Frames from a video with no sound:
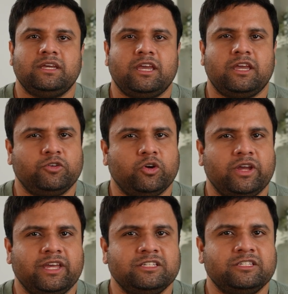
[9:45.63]
If you're
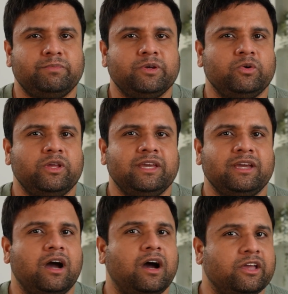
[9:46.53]
into building
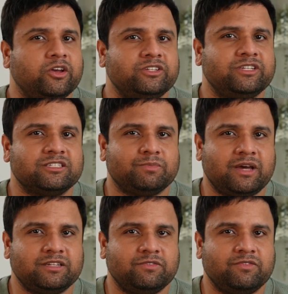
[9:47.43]
IoT
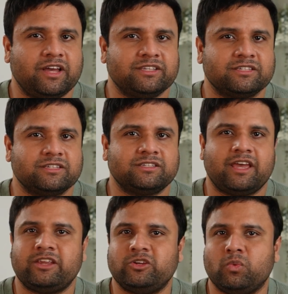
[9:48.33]
smart devices
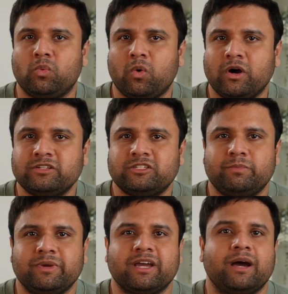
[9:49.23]
and you want to
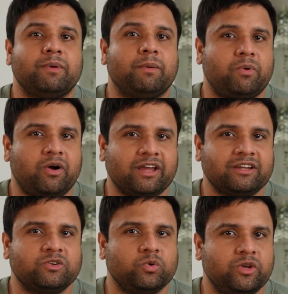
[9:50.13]
become a
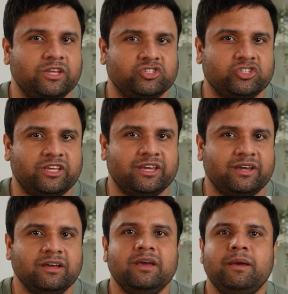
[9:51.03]
practical
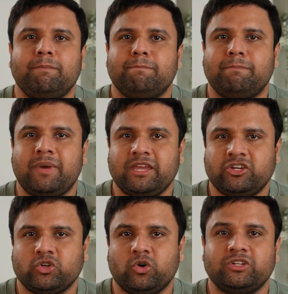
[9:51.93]
engineer, make
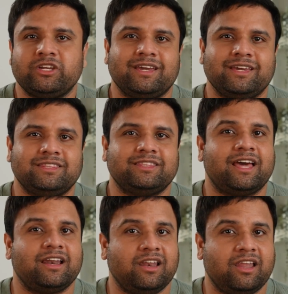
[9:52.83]
sure you hit
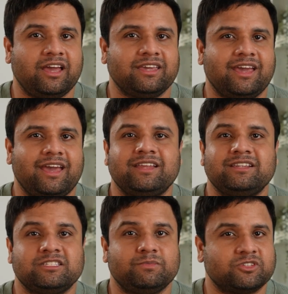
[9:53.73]
that like
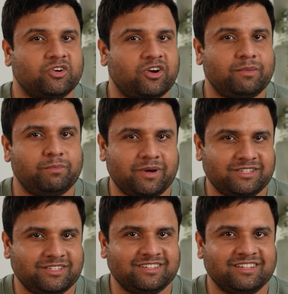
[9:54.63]
and subscribe
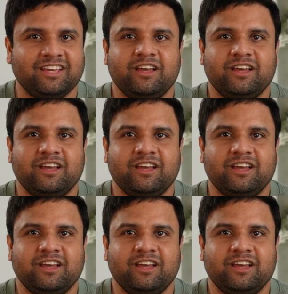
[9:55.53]
button.